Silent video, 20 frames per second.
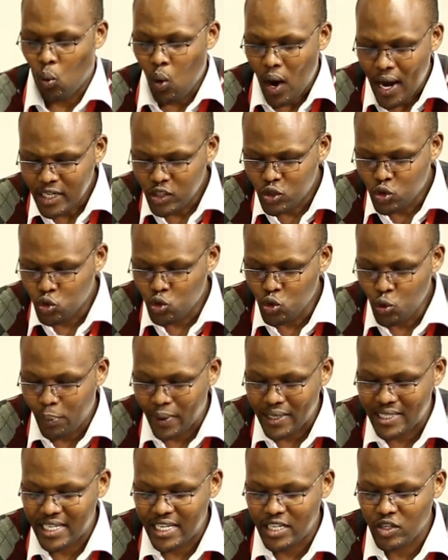1 to
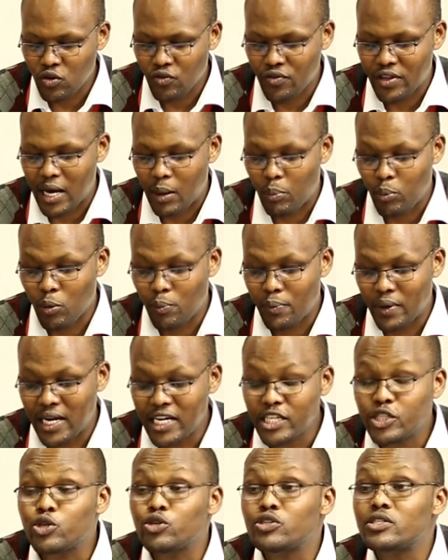2% of their
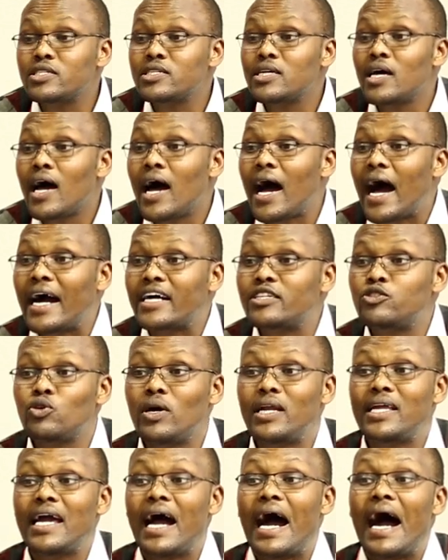populations
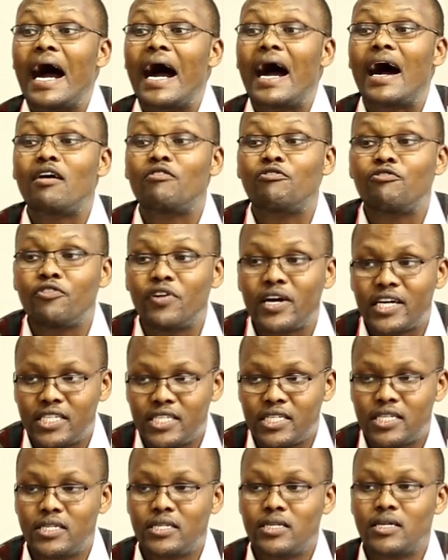actually are
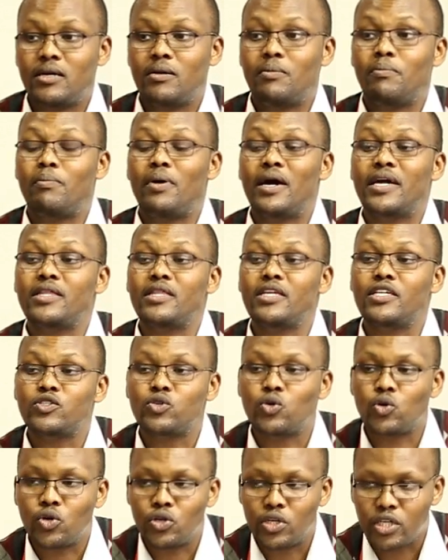affected by
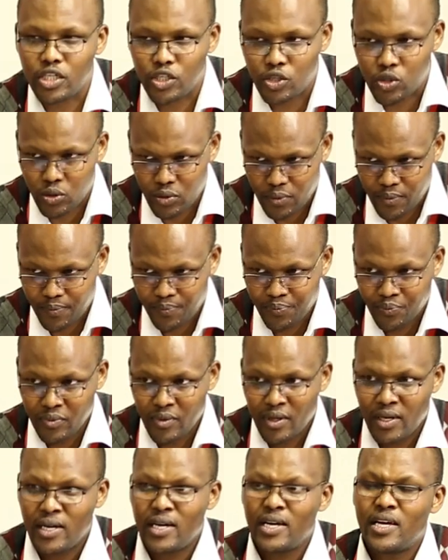this condition.
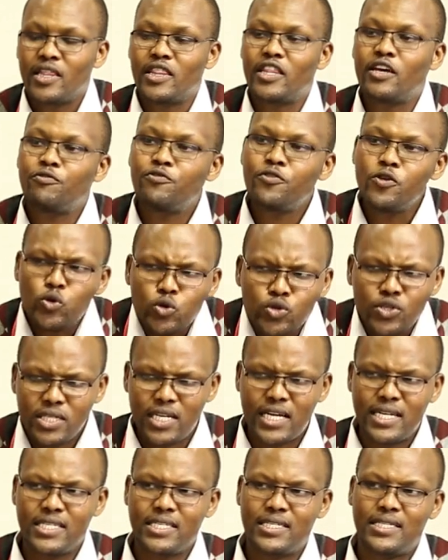The few
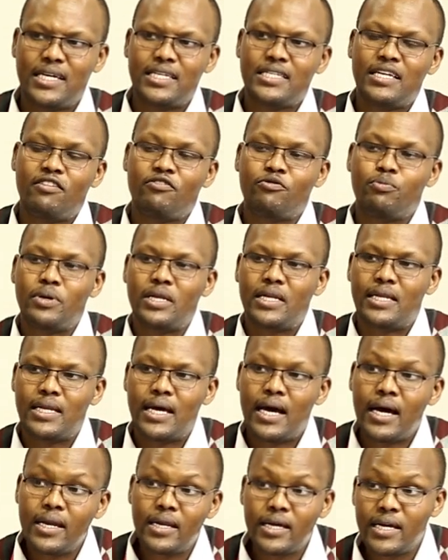studies that have been
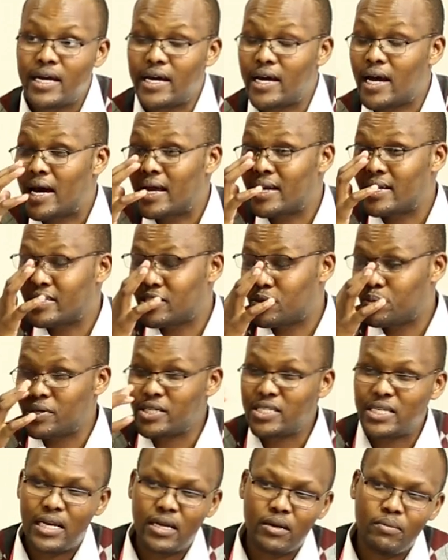done here, and
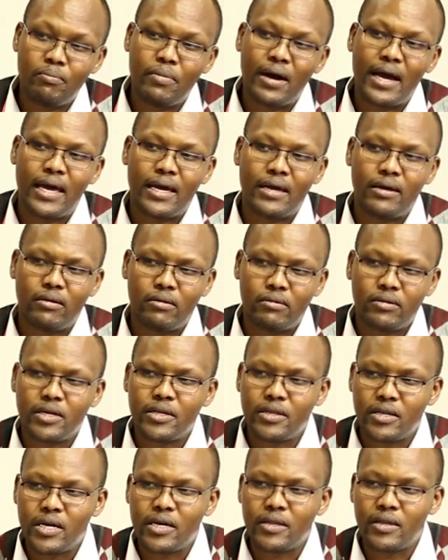especially by
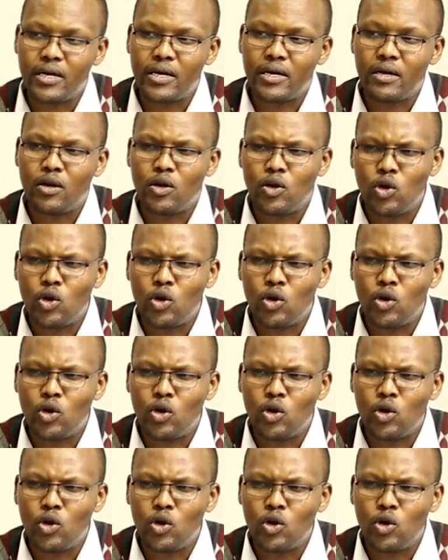the